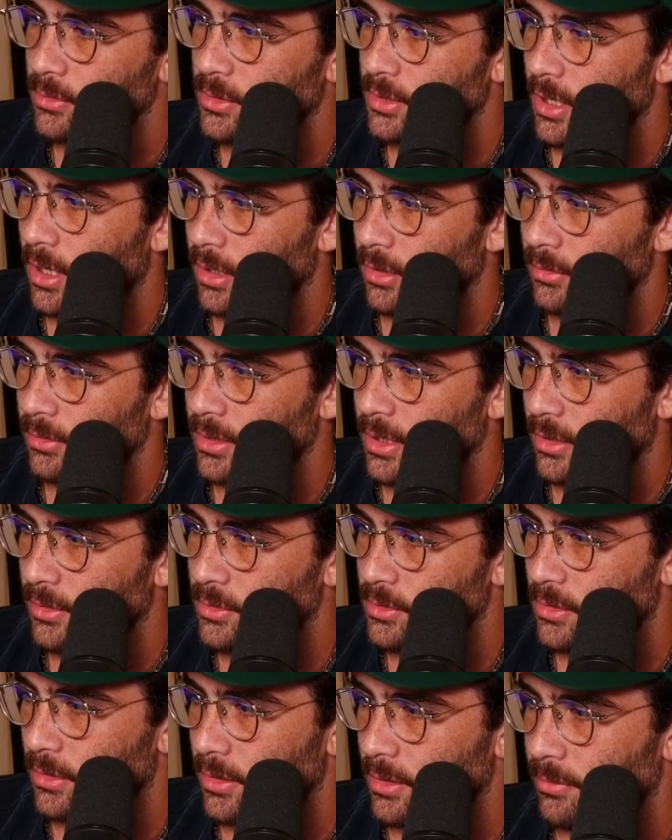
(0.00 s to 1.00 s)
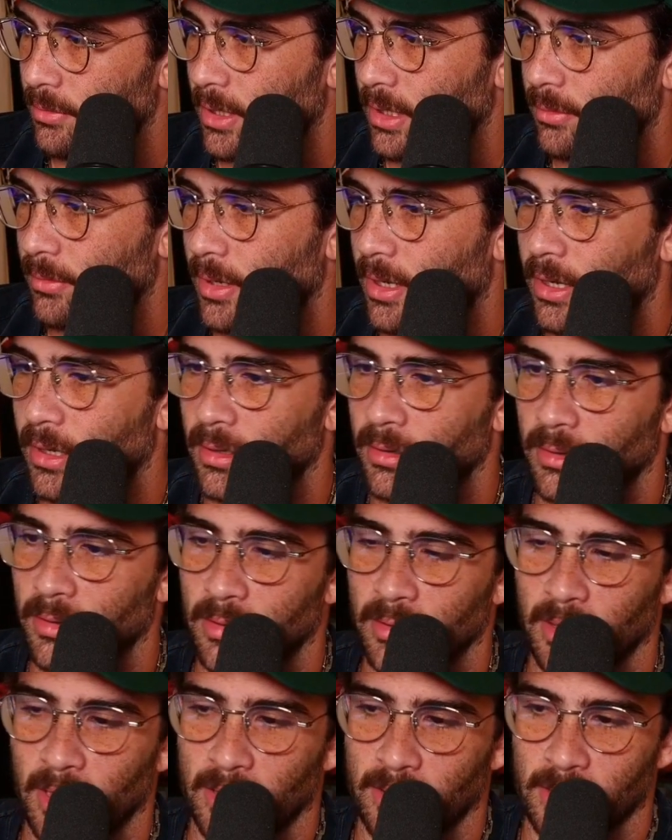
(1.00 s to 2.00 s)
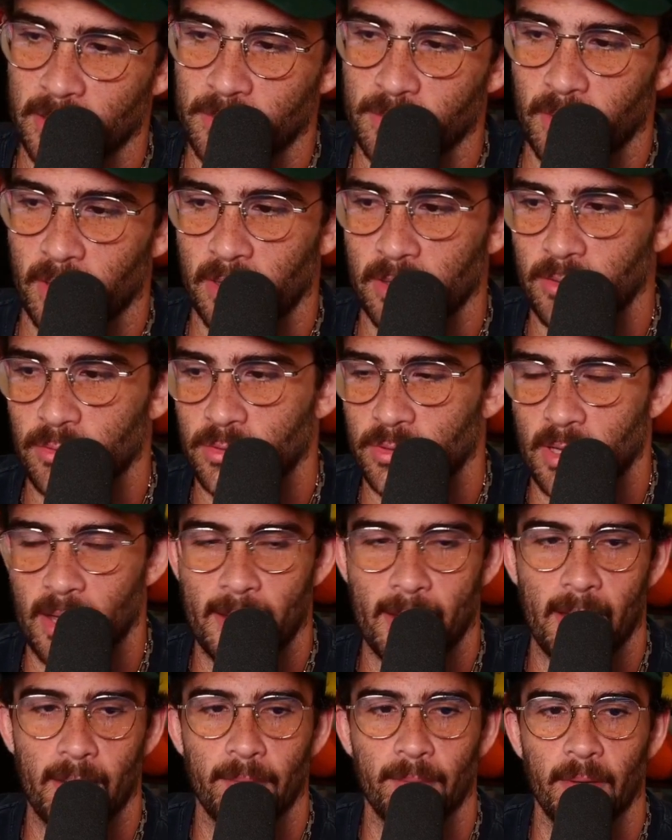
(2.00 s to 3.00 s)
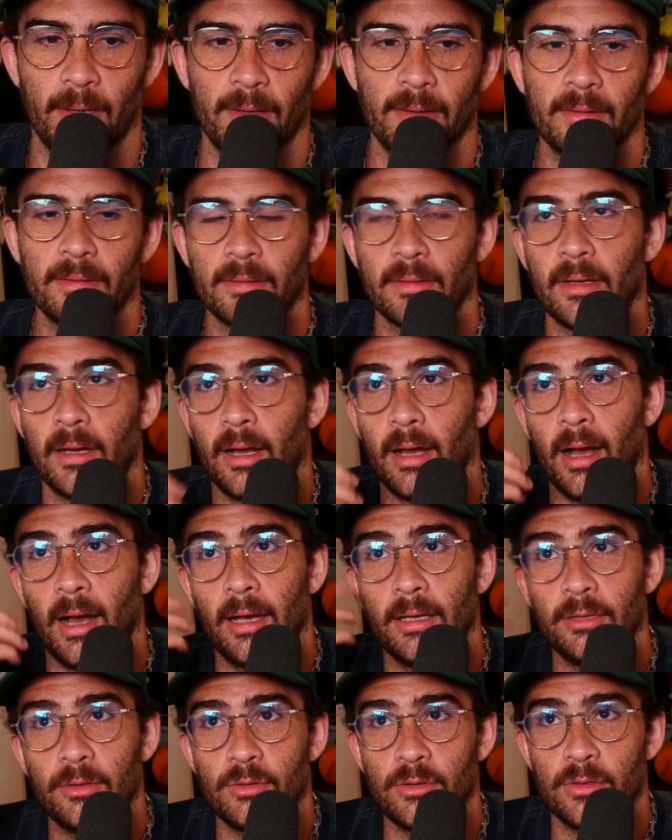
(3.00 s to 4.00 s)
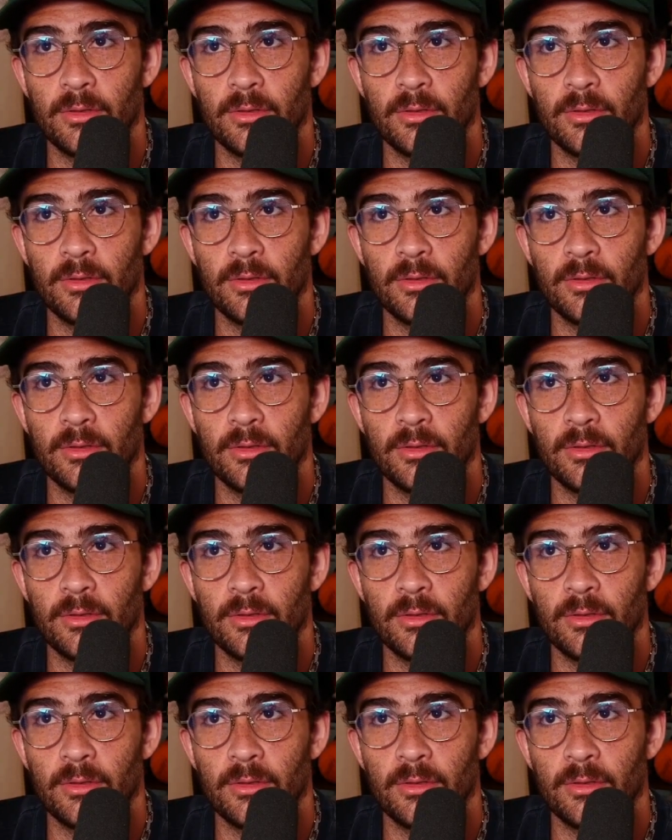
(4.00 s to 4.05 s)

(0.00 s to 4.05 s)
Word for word: Calorie counting is already making my head hurt. Yeah, that's why I use the app, man. I used